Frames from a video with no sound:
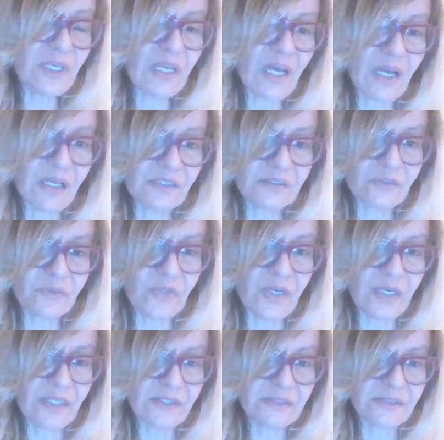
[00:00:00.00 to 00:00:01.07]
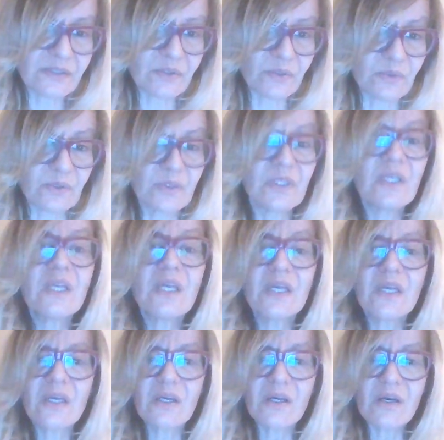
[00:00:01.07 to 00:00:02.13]
class of high school
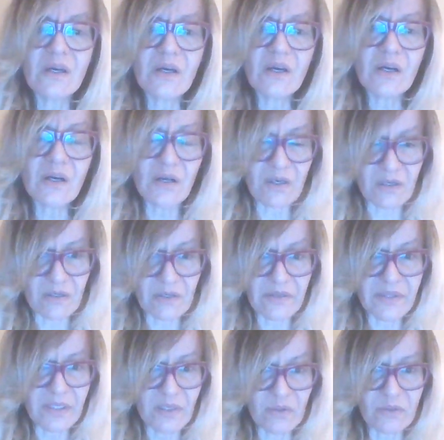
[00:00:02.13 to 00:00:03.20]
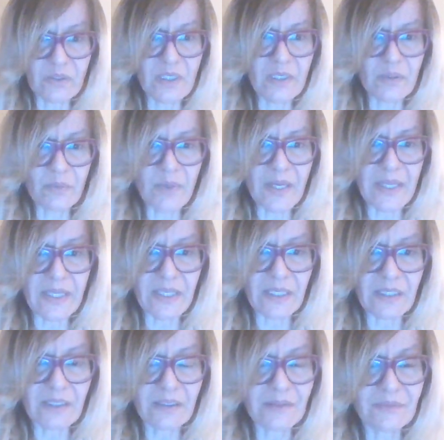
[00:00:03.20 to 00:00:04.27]
are the only way.
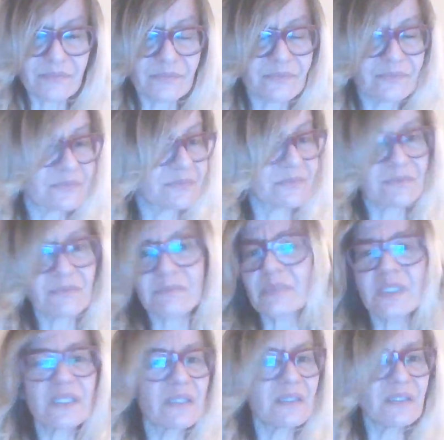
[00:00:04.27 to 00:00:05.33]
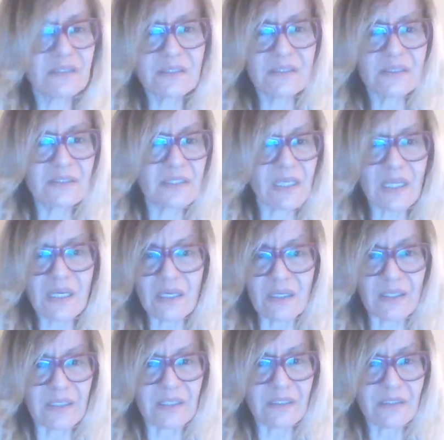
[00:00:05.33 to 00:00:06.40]
But this is a
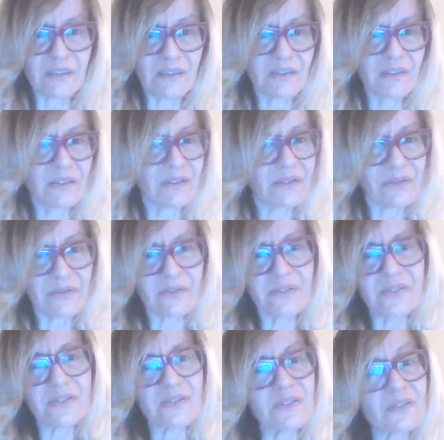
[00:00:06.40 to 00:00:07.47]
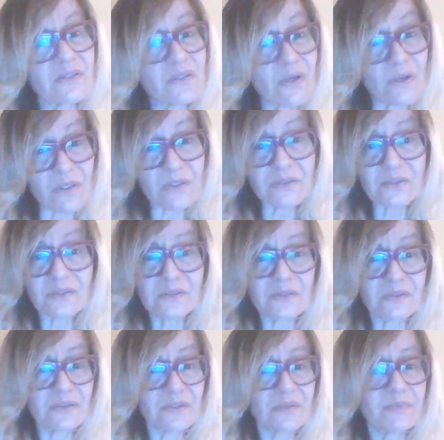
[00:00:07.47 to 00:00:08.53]
lie. This is an
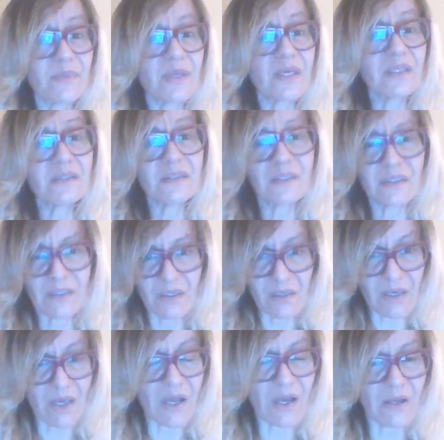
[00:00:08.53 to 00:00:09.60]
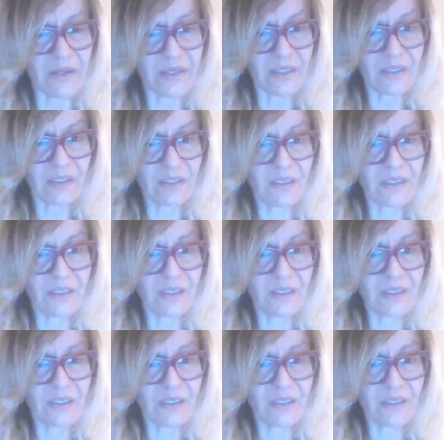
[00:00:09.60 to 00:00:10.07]
ultimate lie.